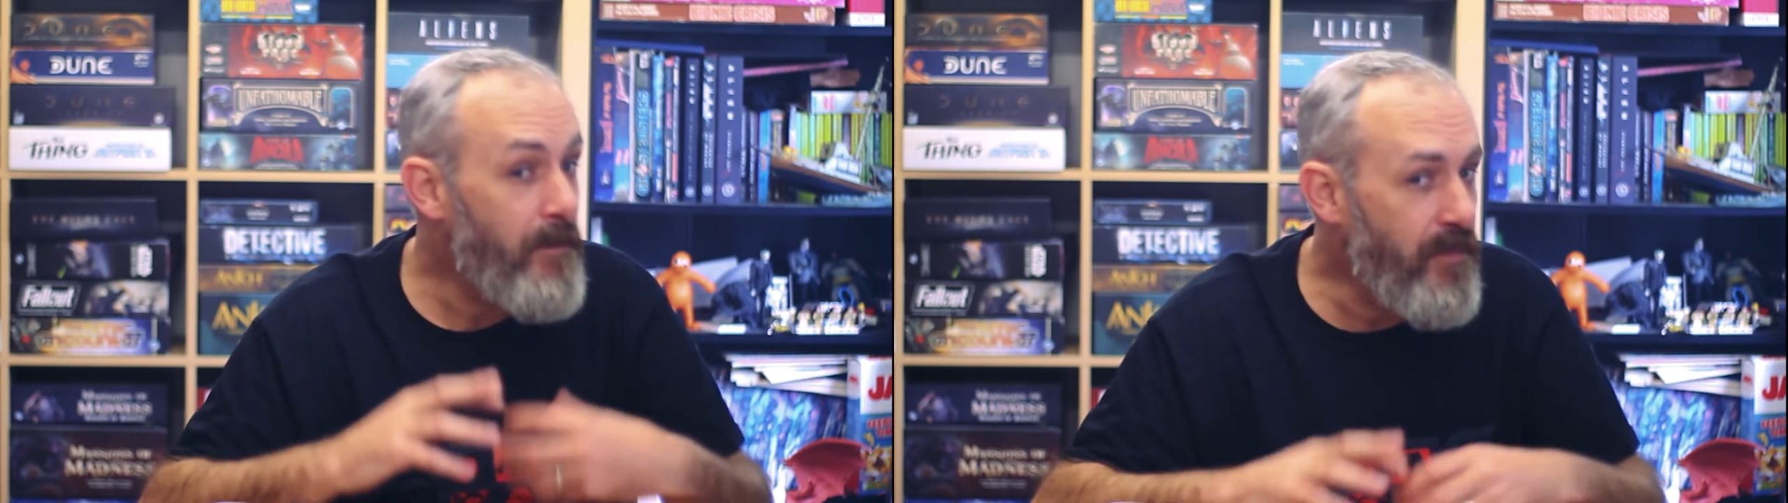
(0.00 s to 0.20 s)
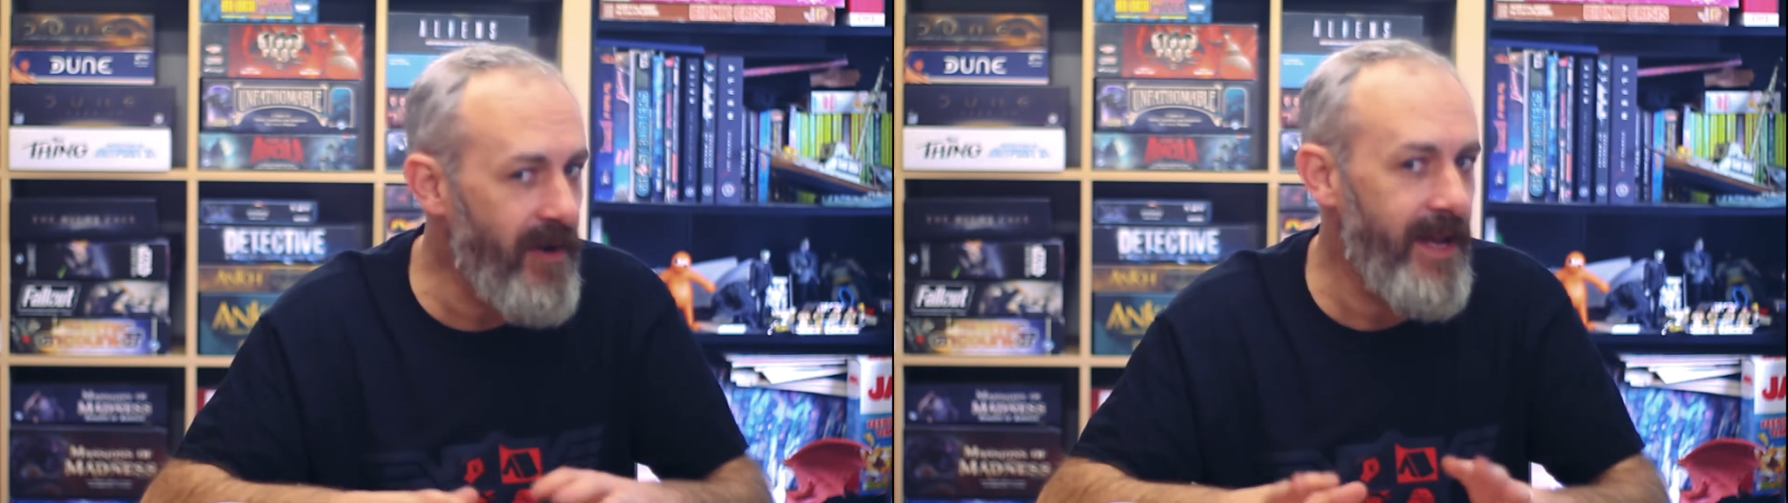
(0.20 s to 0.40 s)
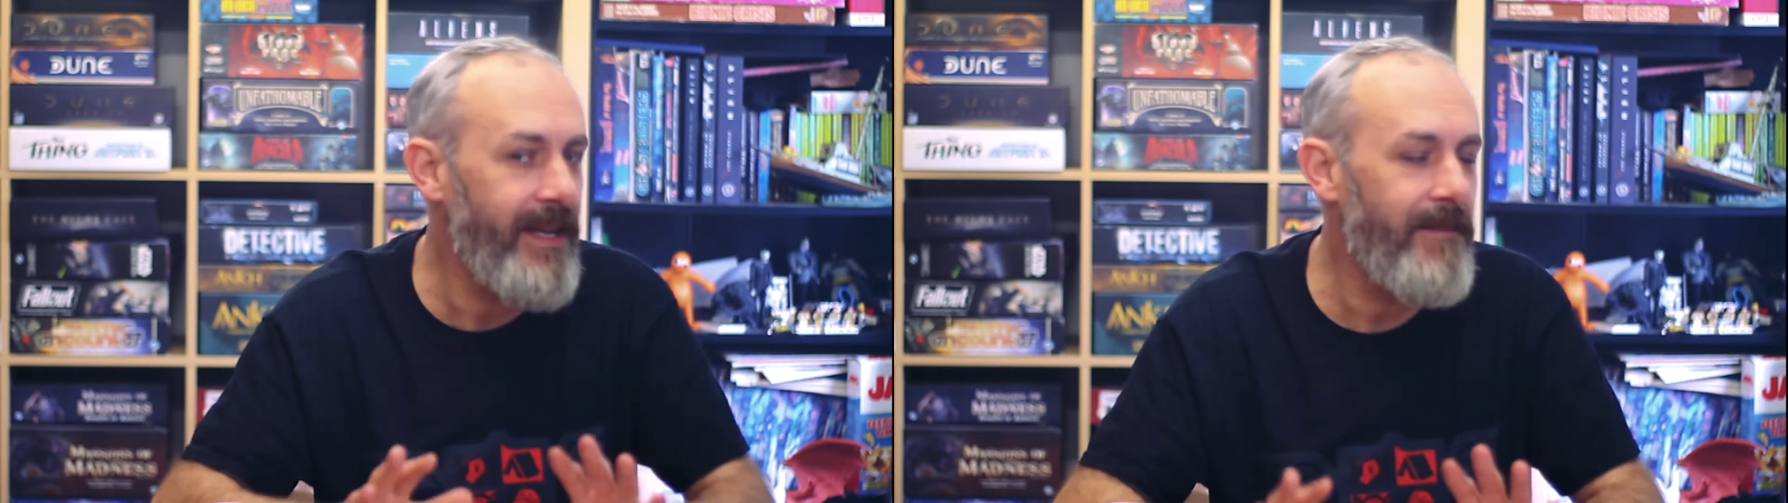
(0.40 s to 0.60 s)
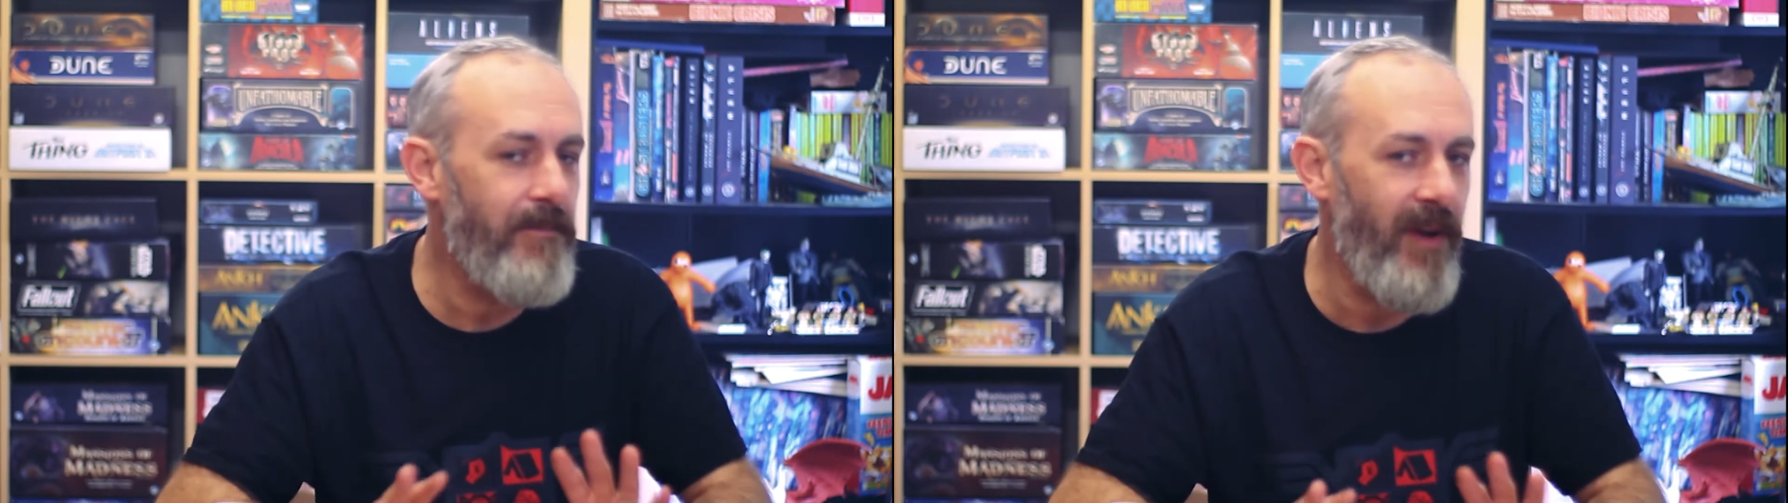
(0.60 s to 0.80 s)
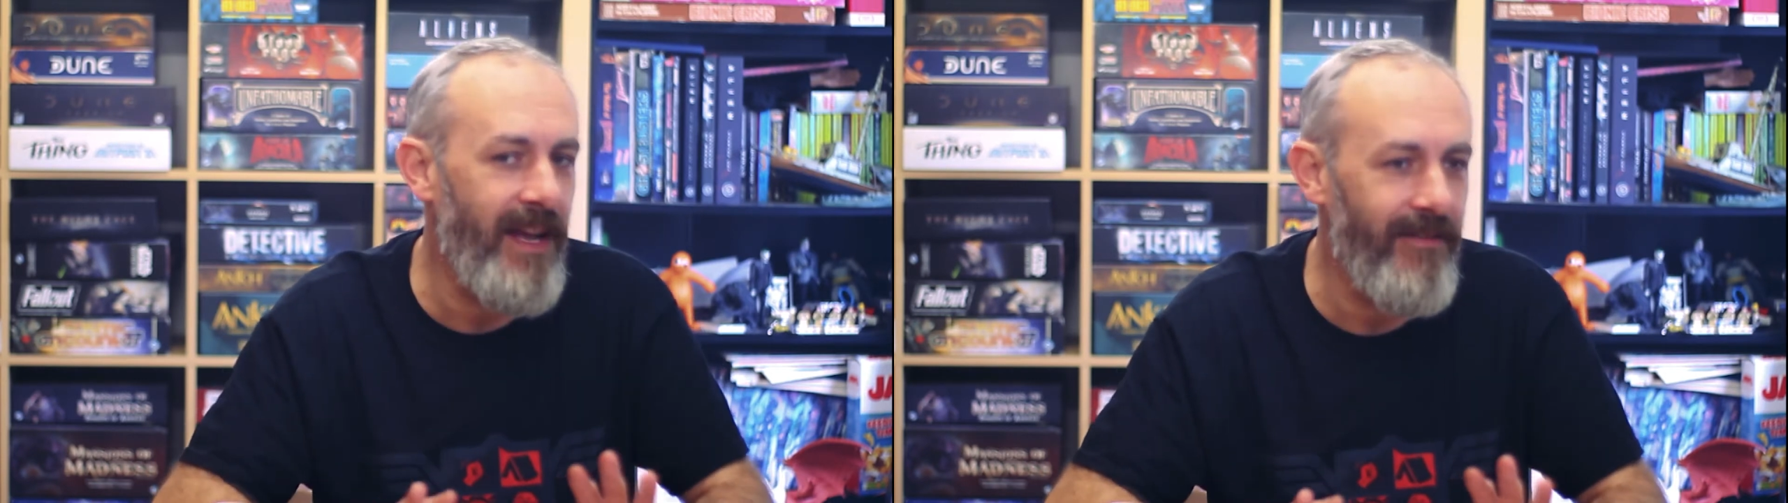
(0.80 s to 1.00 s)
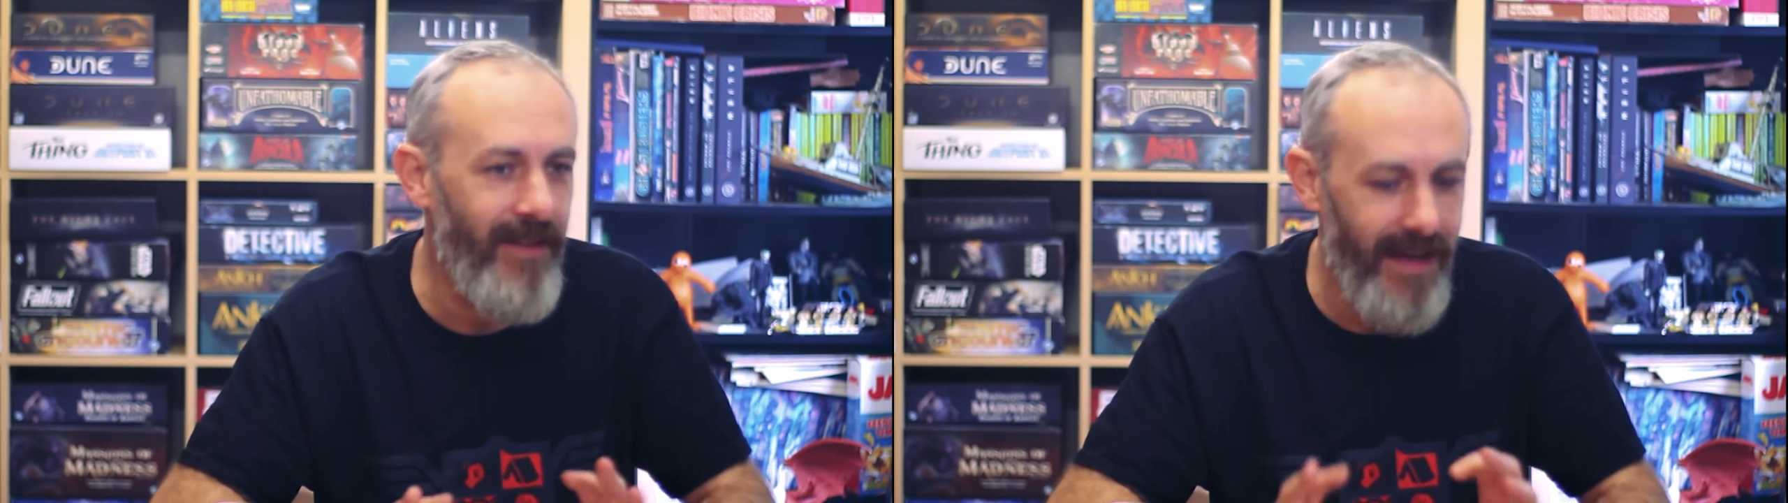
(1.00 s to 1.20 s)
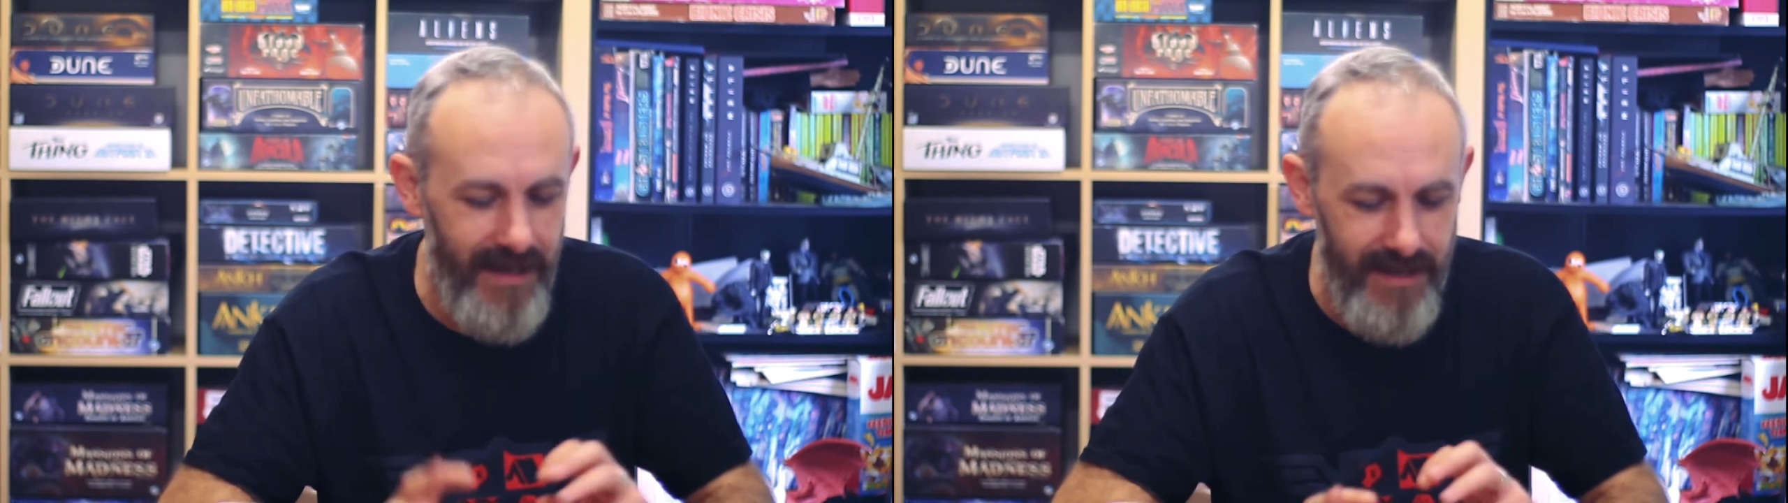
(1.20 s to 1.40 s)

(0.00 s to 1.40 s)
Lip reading: Brilliant, brilliant thing.